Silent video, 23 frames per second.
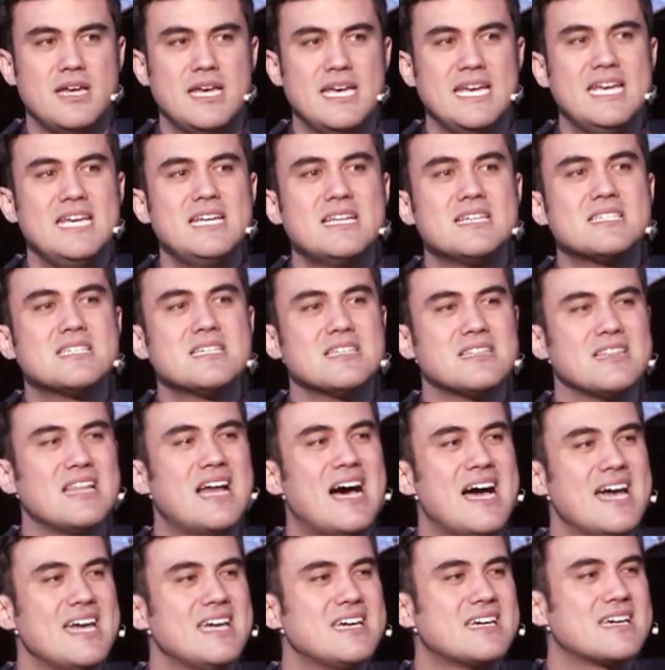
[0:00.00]
He doesn't
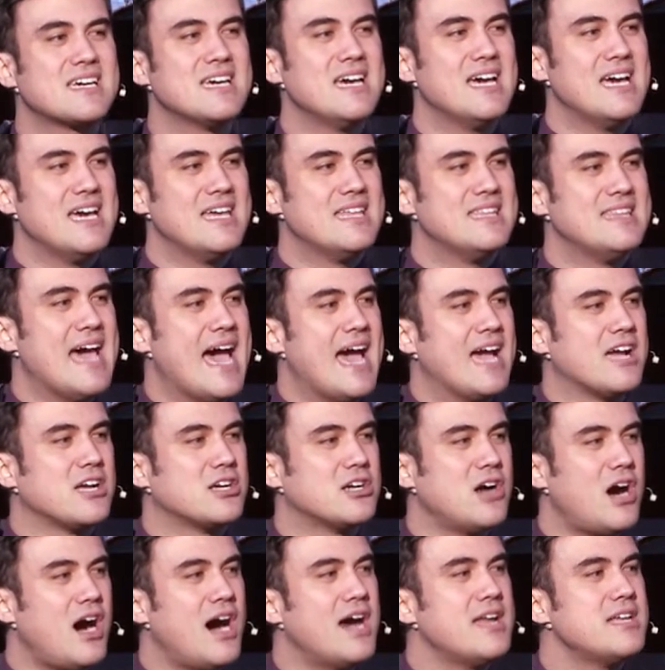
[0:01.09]
like that
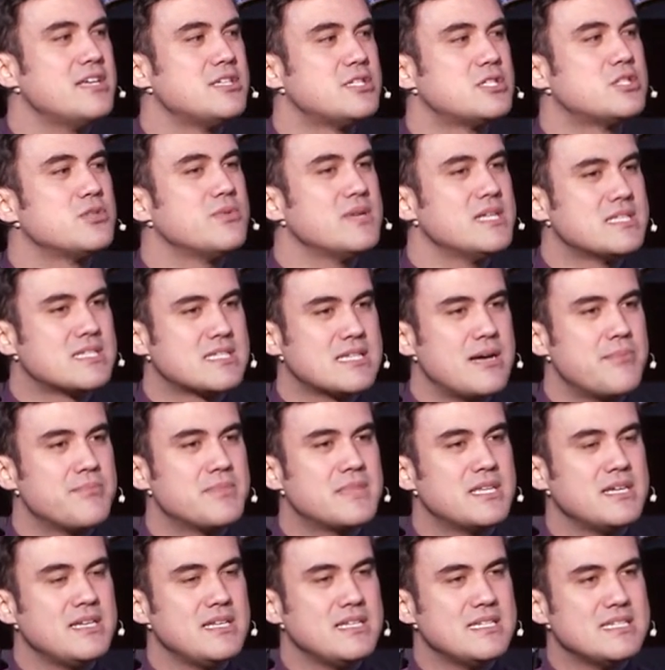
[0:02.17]
God is doing
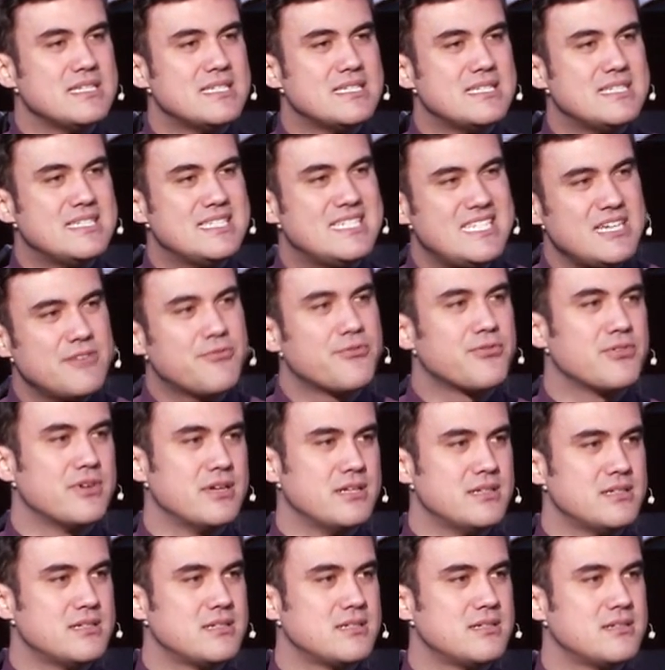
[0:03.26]
something
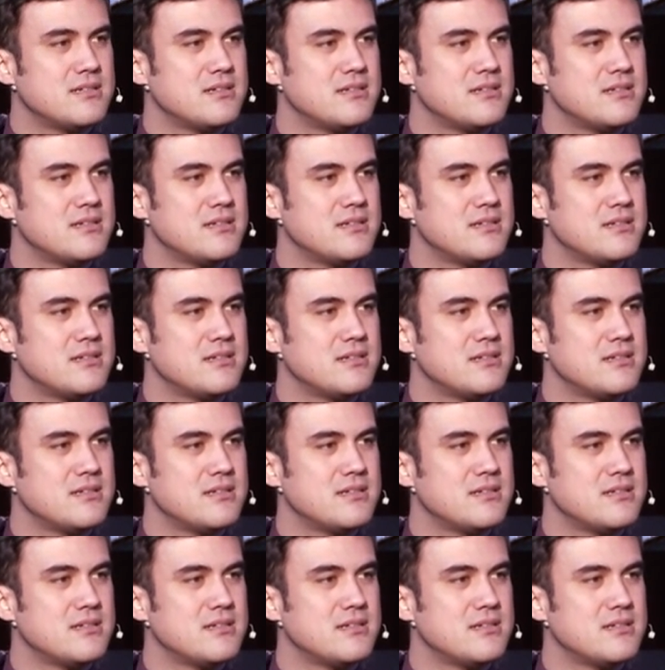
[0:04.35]
different.